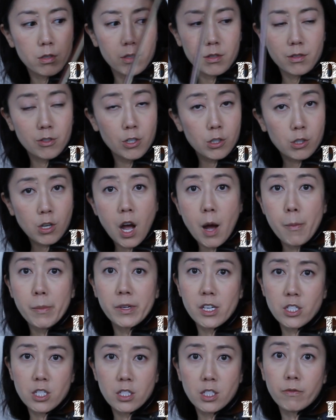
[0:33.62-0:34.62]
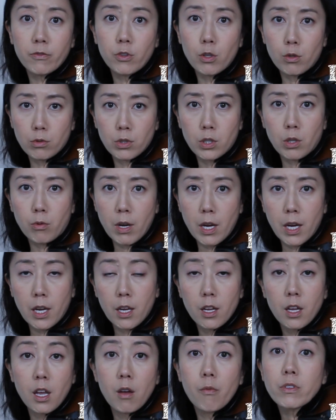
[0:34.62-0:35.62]
just combinations of those 3.
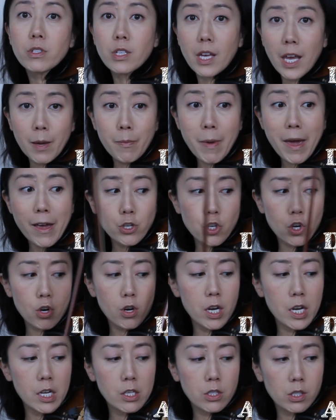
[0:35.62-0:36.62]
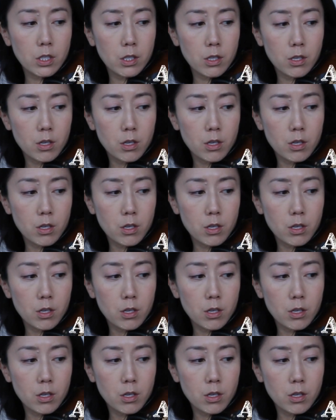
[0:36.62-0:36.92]
If it's A major, it's